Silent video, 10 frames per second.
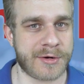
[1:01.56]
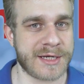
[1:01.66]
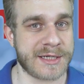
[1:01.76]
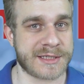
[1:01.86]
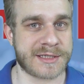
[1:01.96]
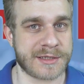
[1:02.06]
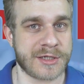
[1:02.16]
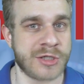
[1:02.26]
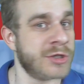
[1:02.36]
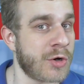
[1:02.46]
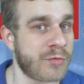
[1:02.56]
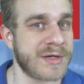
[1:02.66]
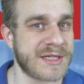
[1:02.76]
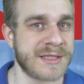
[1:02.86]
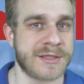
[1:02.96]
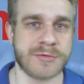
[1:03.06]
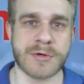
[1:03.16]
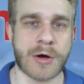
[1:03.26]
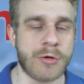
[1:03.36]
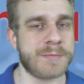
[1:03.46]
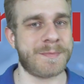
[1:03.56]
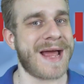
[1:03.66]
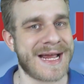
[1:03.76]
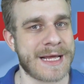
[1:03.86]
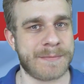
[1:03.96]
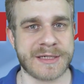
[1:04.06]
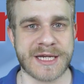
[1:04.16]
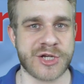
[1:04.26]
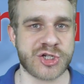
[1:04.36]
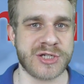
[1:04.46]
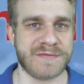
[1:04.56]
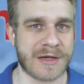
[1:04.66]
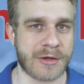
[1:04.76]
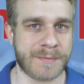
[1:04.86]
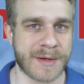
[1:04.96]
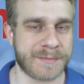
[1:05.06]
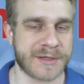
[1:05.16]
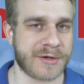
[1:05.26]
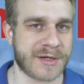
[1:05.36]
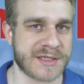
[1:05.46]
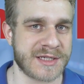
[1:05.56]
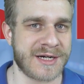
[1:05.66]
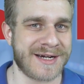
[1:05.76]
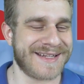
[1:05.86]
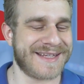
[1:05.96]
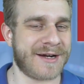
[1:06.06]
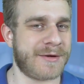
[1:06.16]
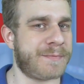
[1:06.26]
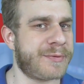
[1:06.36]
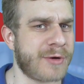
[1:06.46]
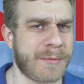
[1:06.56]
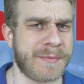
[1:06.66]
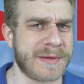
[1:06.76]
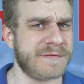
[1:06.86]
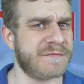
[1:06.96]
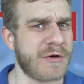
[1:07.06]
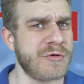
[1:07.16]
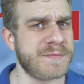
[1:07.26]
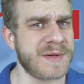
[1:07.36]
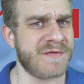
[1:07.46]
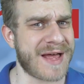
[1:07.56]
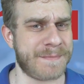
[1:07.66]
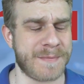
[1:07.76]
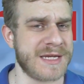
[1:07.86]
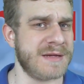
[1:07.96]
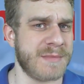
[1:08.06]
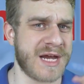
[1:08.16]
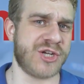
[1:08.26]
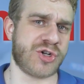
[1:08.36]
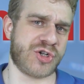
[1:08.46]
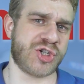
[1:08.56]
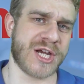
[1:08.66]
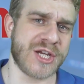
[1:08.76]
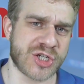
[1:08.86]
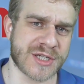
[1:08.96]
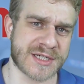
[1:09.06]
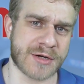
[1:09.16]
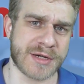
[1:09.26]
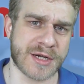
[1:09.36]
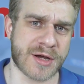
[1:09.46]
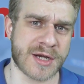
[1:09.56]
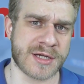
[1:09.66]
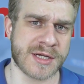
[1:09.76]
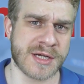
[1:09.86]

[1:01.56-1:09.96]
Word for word: is no reason to hold back application development because there probably won't be that many major changes going on.